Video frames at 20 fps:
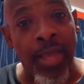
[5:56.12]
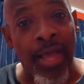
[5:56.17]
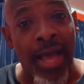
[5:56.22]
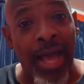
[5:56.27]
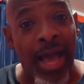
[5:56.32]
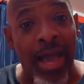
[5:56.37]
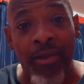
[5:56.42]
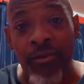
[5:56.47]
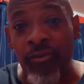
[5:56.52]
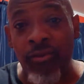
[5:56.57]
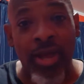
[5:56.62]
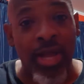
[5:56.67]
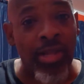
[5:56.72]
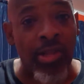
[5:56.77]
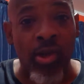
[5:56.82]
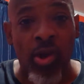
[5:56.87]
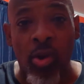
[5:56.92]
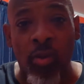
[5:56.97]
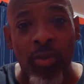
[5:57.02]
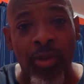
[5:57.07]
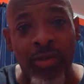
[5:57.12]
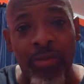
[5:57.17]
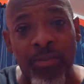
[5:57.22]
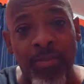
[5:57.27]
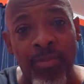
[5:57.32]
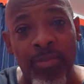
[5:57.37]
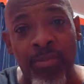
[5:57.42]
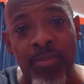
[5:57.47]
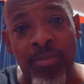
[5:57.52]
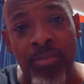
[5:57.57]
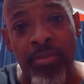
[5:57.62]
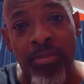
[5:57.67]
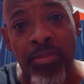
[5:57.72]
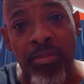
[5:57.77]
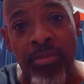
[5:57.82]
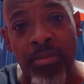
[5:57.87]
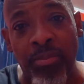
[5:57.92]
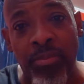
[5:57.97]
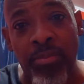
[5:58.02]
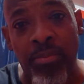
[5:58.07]
I tried to always
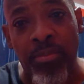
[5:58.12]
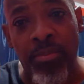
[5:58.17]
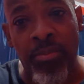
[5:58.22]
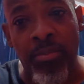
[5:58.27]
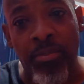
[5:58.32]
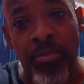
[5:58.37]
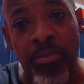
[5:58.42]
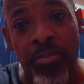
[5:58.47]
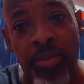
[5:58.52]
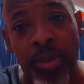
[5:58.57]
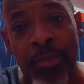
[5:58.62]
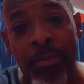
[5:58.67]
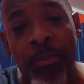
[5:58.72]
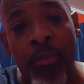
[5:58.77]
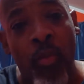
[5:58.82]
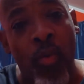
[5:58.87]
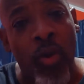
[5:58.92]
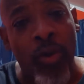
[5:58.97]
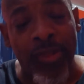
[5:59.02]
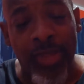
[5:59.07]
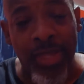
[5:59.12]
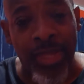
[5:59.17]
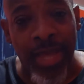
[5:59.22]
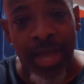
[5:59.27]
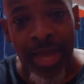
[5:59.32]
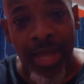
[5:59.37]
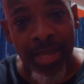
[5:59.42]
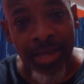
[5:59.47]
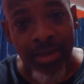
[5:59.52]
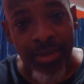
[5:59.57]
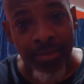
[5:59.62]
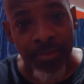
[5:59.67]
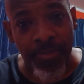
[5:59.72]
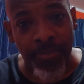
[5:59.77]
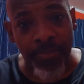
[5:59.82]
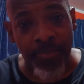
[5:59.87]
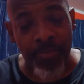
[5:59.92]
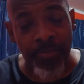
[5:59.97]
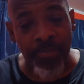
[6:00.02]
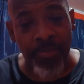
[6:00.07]
be more than that,
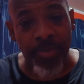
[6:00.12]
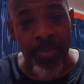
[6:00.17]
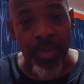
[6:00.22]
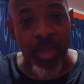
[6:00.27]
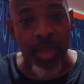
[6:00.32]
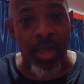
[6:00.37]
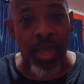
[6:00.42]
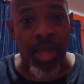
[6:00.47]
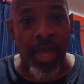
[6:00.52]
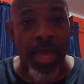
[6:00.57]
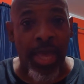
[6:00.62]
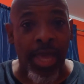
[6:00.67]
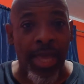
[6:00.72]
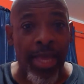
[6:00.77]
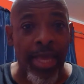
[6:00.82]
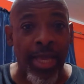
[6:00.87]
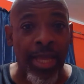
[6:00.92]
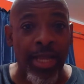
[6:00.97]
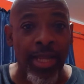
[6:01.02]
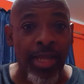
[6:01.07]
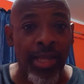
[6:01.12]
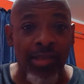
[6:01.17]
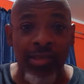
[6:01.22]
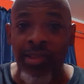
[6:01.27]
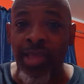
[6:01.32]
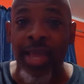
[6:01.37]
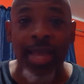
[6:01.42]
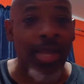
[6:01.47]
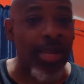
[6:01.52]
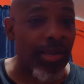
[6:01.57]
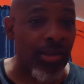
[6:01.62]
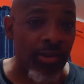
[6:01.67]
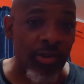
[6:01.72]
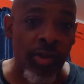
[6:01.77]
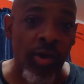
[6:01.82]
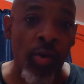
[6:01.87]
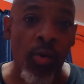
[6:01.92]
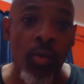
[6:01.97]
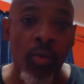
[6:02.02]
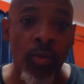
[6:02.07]
and it's taken its
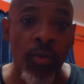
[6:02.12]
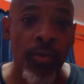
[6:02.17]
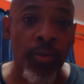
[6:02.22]
toll